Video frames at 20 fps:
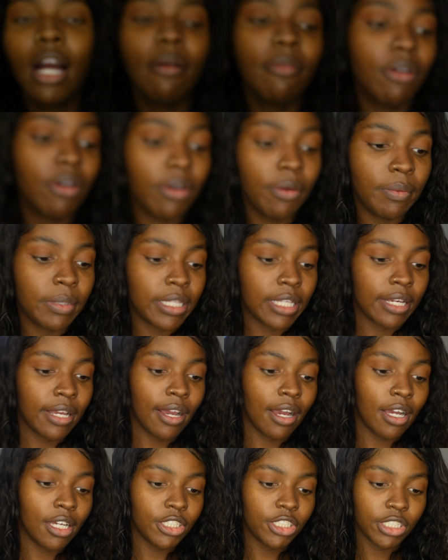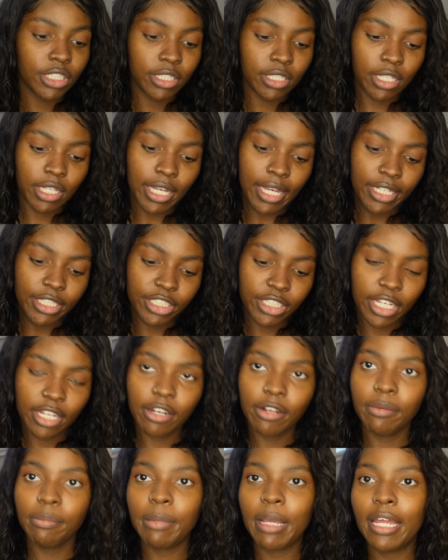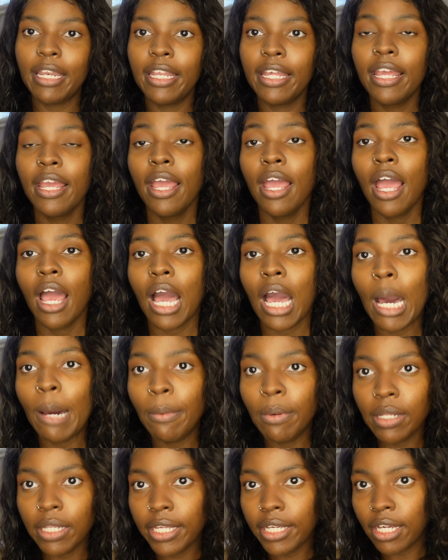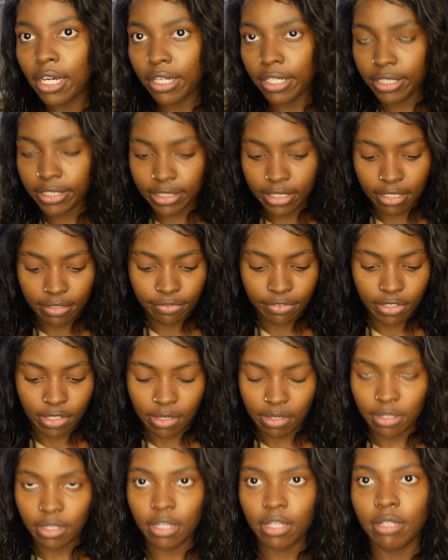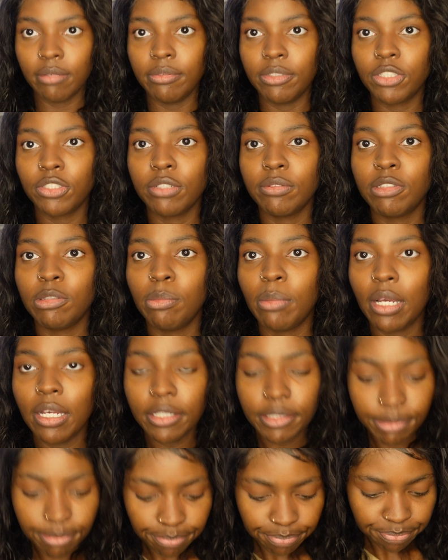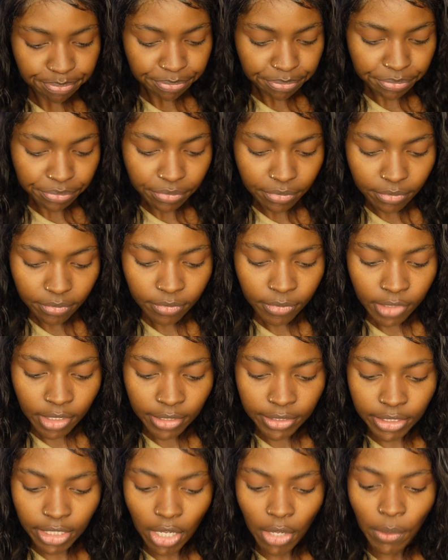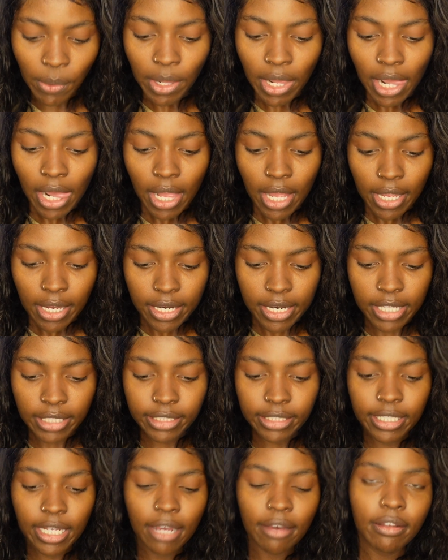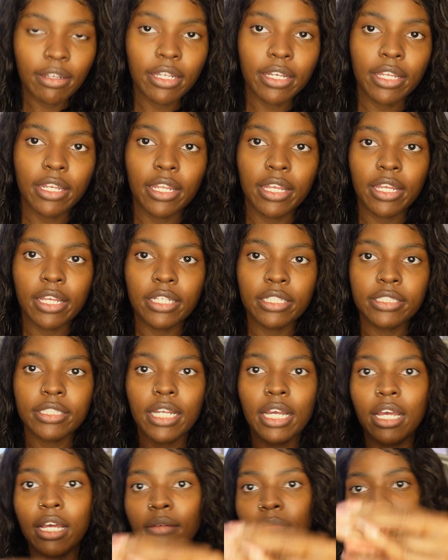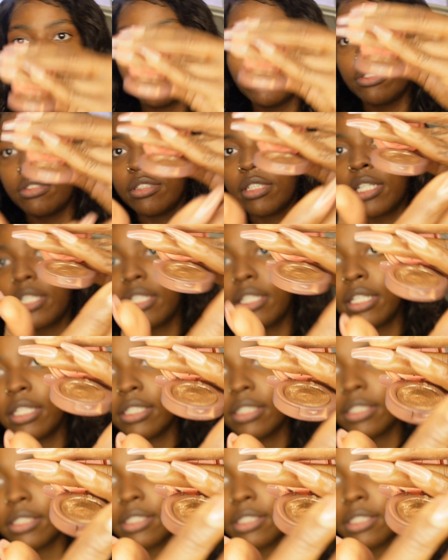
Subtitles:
I'm going with the Kaja eyeshadow palette. I will link all this stuff in the description box. So this is how it looks in the inside. I'm gonna try not to